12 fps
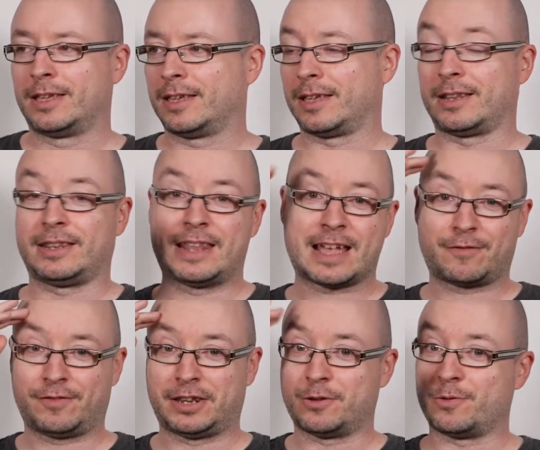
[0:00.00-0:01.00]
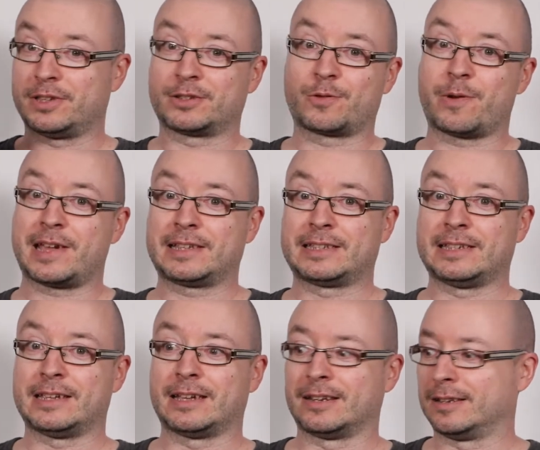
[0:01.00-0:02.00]
And that video is
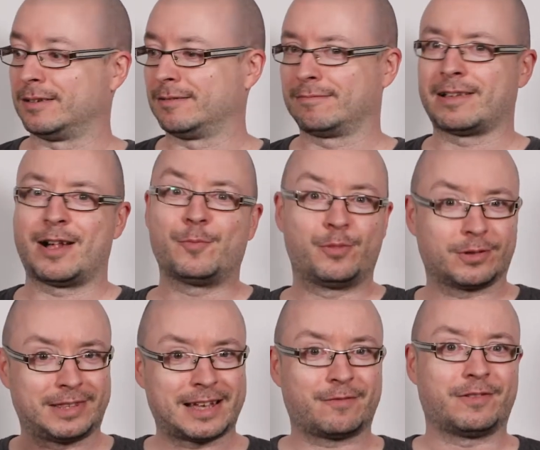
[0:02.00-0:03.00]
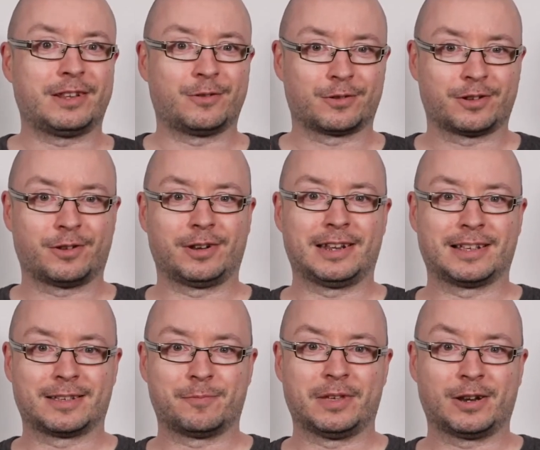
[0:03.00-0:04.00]
crazy, and I'll put that video on the
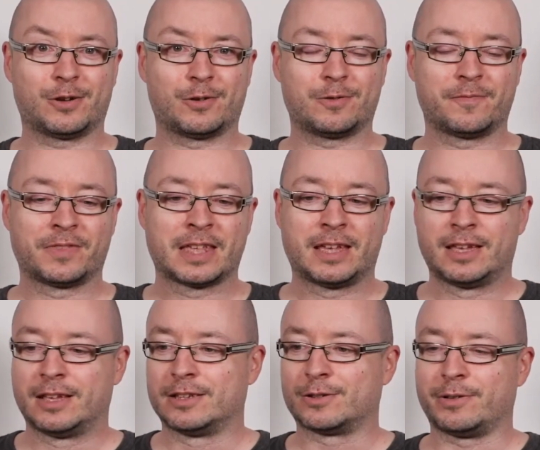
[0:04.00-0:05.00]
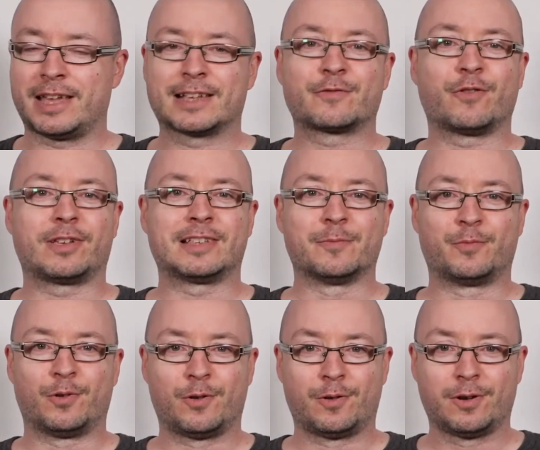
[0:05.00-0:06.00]
link below. So he has, for
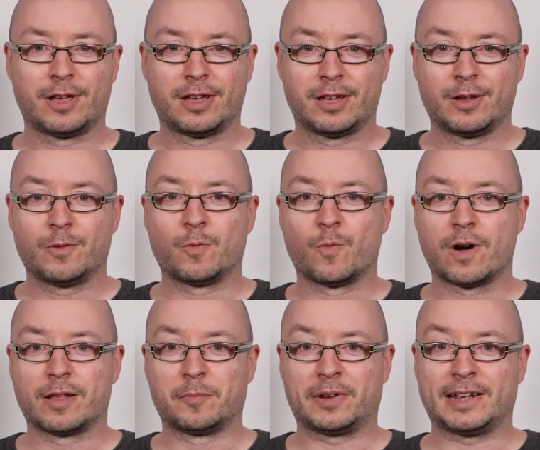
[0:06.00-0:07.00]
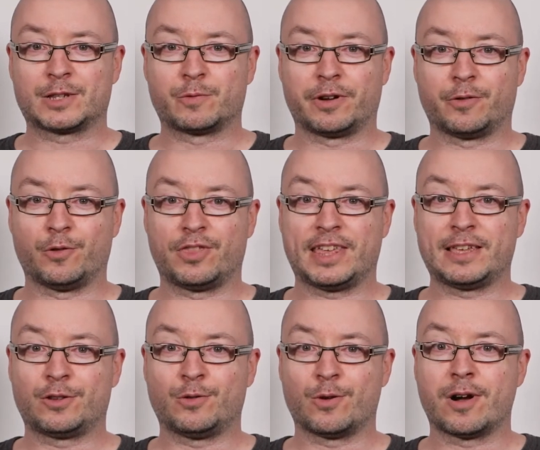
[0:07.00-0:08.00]
example, one place where you
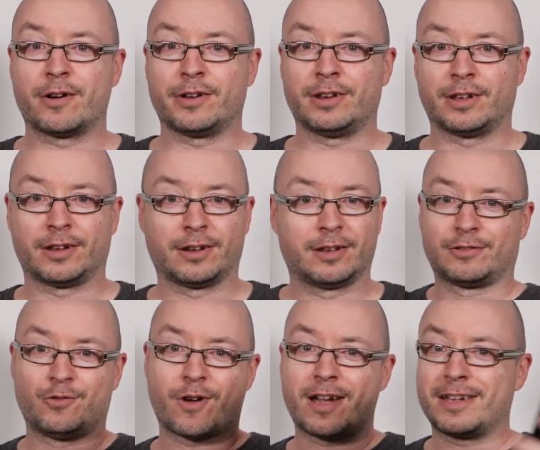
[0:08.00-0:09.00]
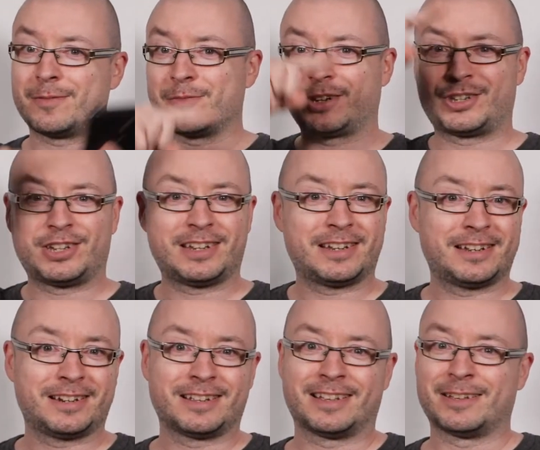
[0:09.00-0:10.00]
think you are in a drying
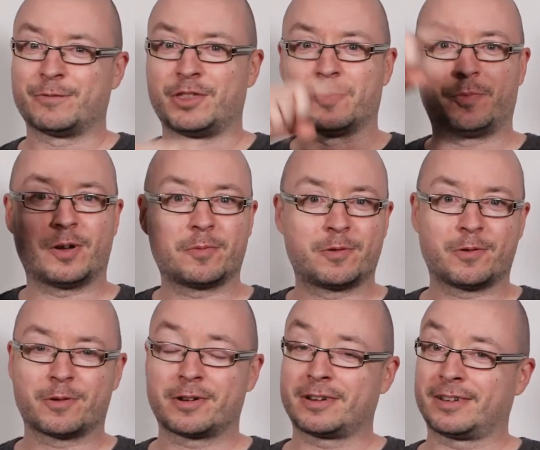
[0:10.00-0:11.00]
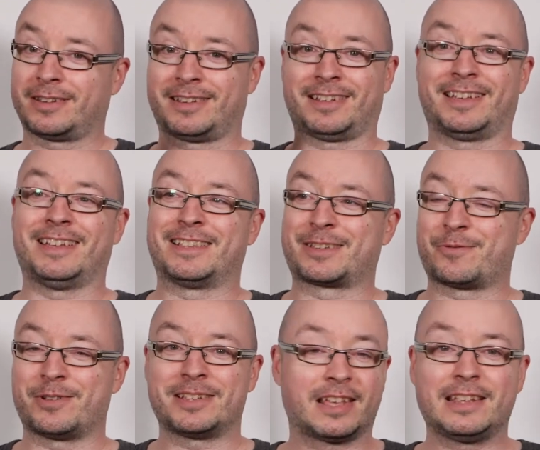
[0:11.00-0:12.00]
machine with the popcorn. It's
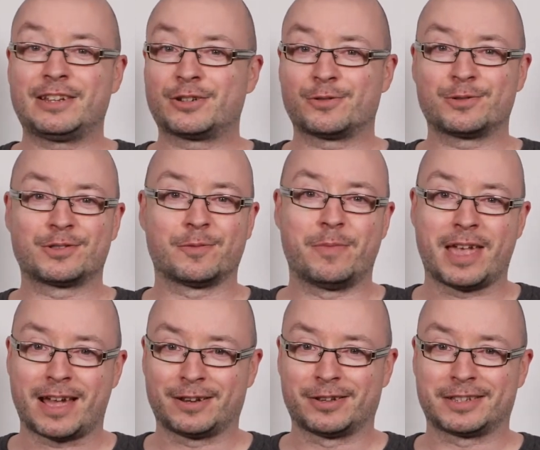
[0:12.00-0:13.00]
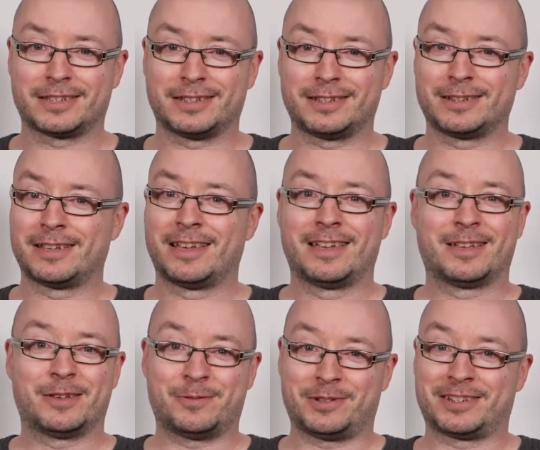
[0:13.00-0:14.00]
crazy. And he shows the behind the scene,
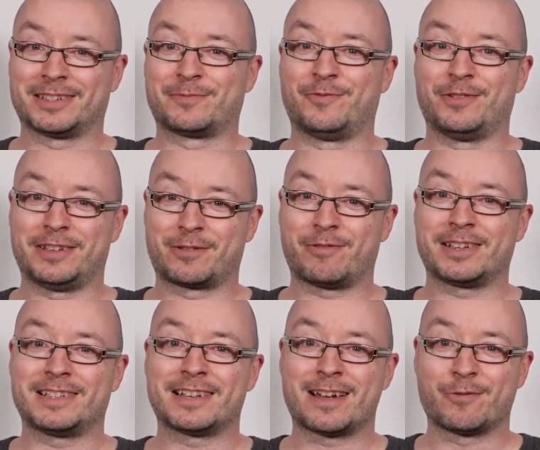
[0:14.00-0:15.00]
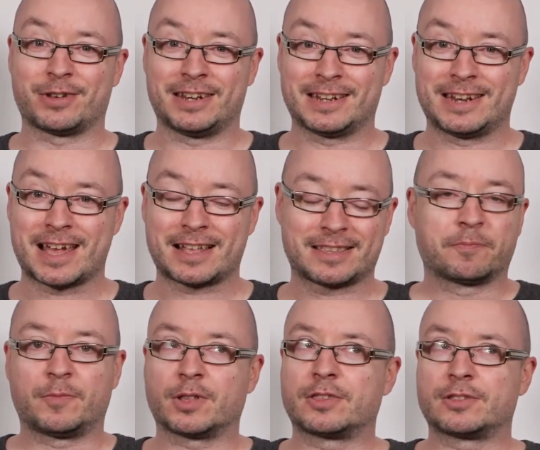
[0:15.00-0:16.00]
which is pretty crazy how he did that.
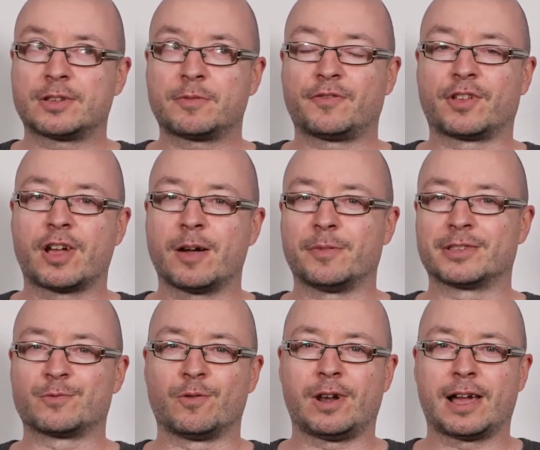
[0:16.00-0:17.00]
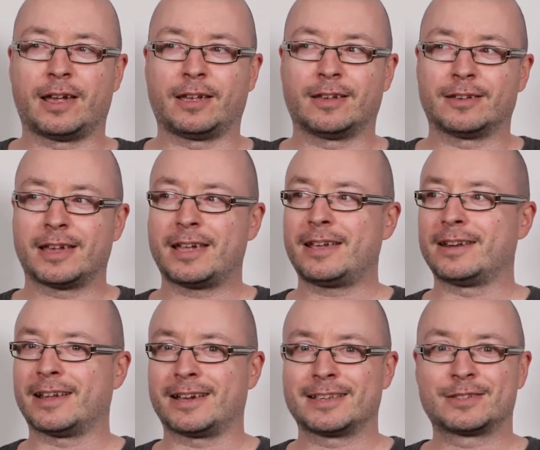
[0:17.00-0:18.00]
But some of the comments were like, hey,
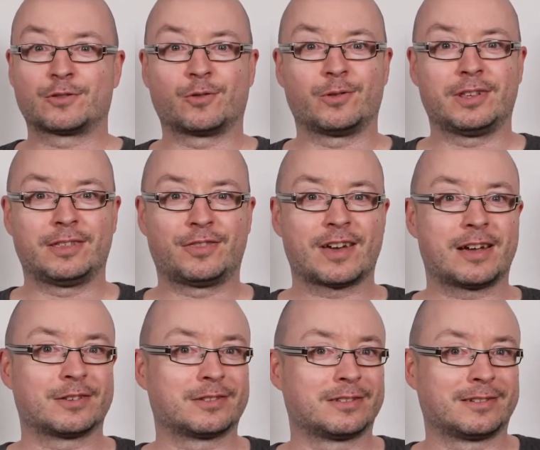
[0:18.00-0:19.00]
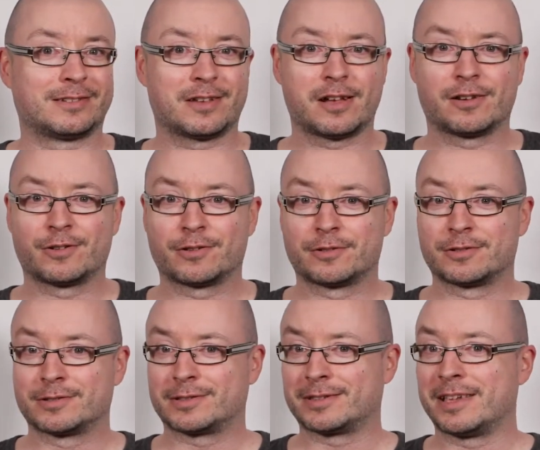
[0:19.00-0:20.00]
nice
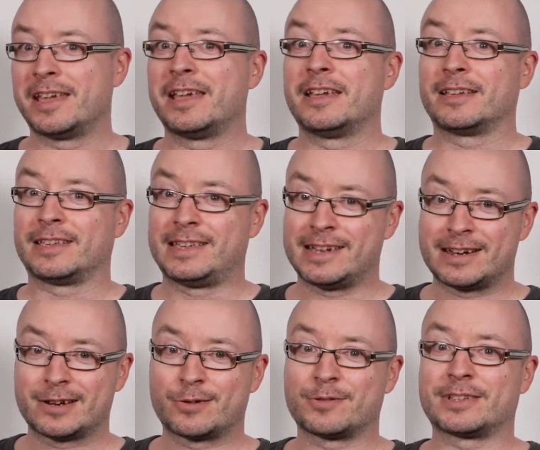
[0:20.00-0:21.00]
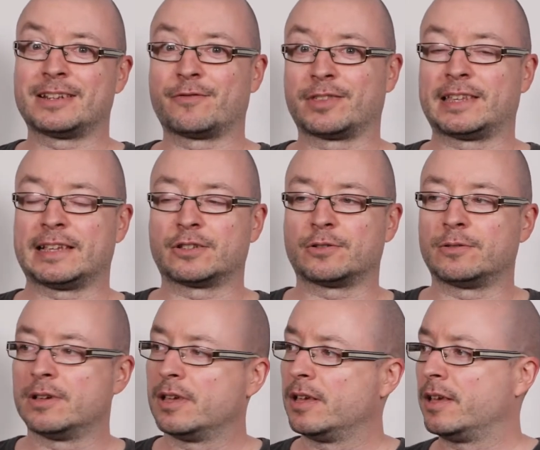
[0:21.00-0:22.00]
$30,000 gears and everything. So
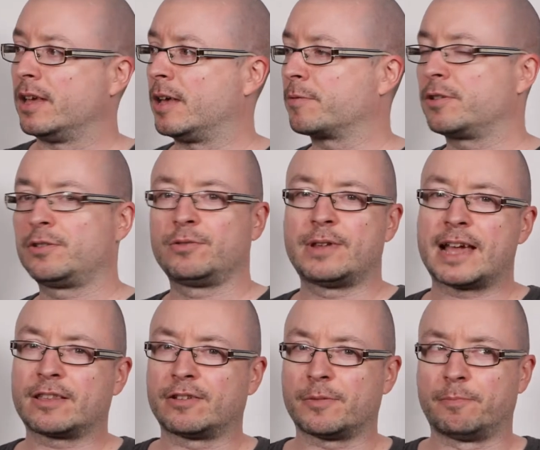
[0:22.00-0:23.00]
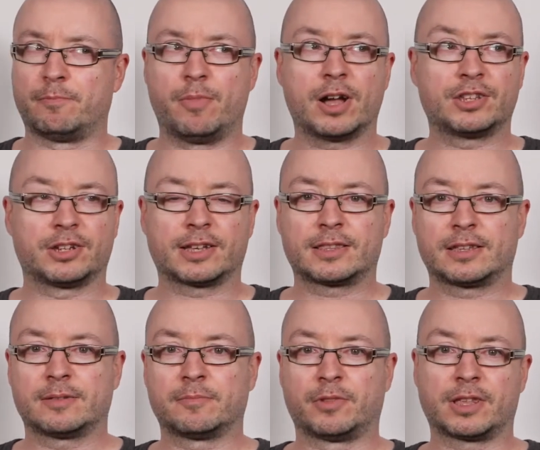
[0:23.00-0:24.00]
I'm going to do that on a budget,
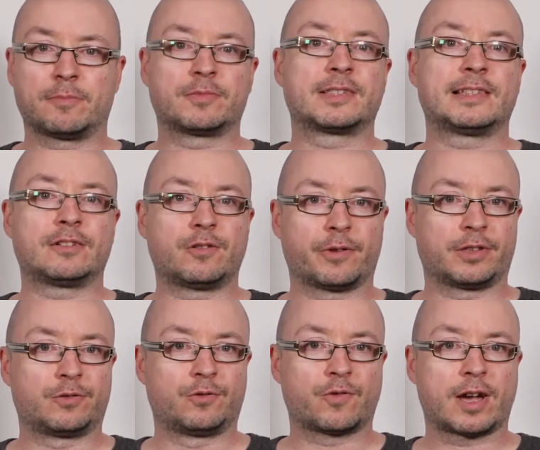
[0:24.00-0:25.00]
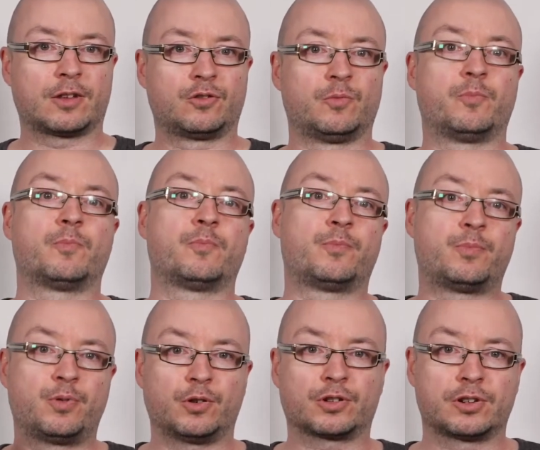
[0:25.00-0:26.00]
but I'm still going to try to
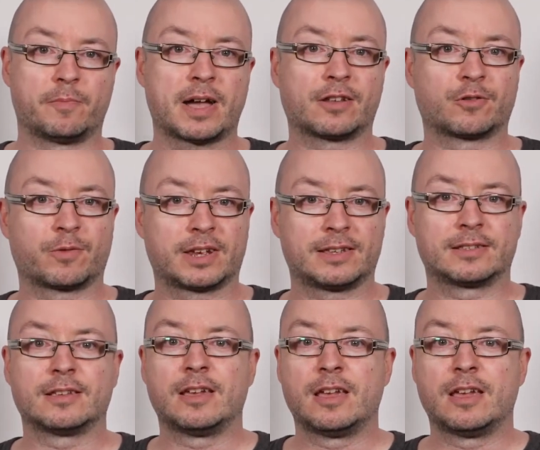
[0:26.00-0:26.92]
push the boundaries